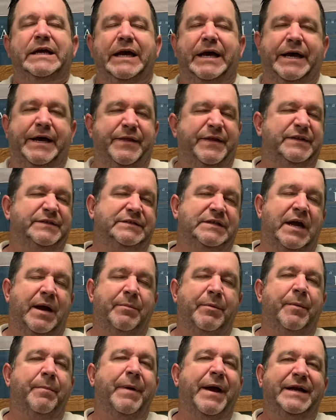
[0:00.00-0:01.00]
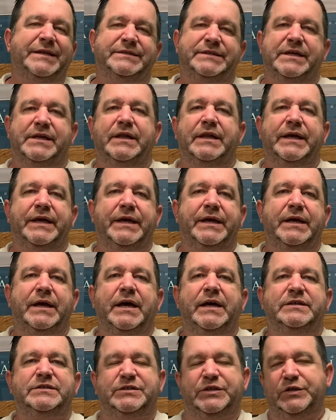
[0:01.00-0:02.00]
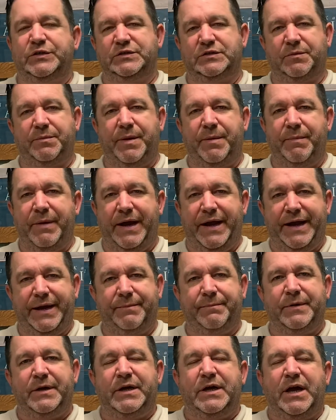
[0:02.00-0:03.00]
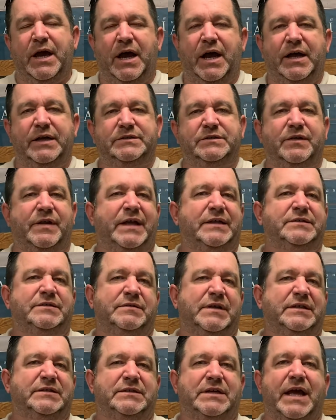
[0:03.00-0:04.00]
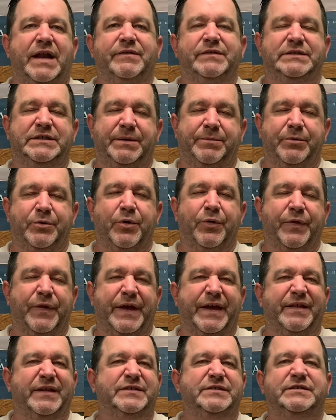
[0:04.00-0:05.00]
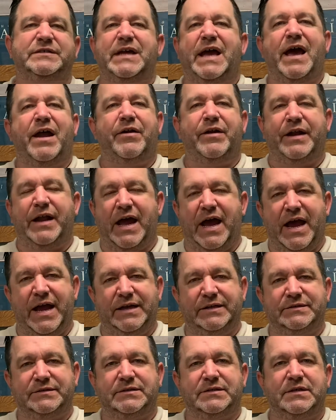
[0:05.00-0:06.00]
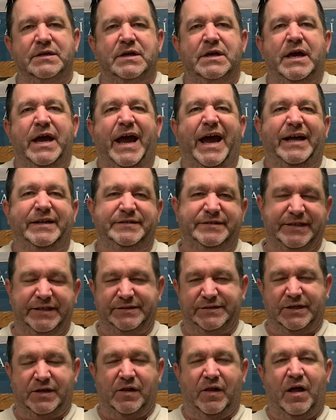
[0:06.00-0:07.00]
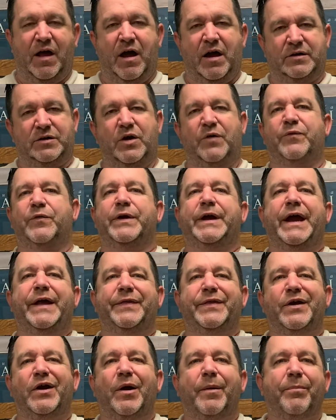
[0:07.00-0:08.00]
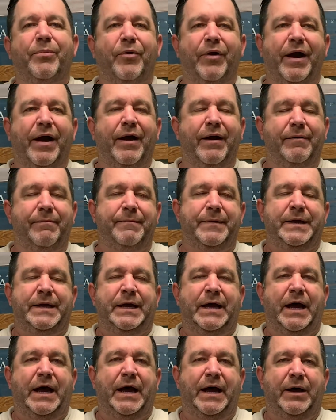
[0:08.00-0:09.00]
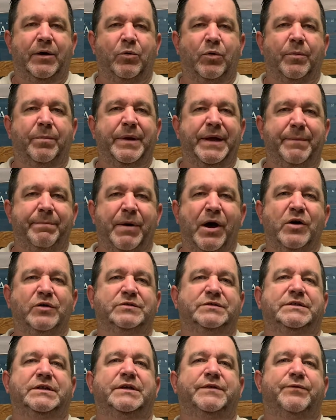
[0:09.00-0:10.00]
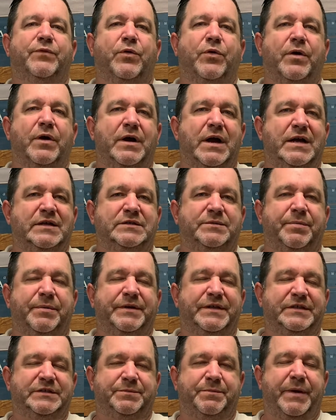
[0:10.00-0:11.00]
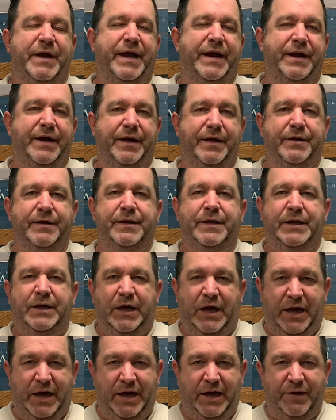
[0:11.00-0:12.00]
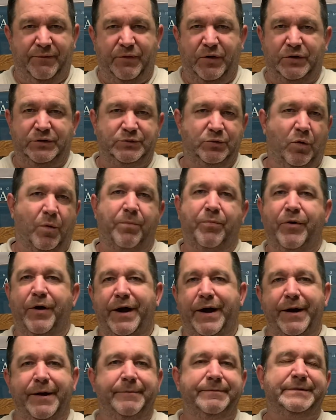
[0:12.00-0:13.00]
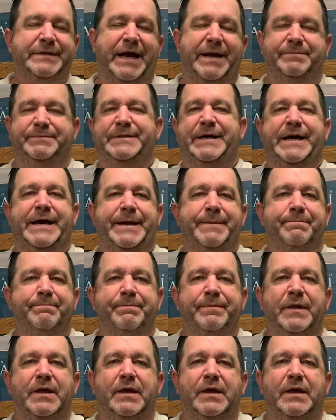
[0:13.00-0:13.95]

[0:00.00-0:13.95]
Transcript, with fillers: uh, this summer, basically uh, students will be meeting. Uh, so that's that's kind of a typical thing. And Saturday nights at six o'clock, don't forget that our prayer will be posted for us to participate in a virtual prayer type time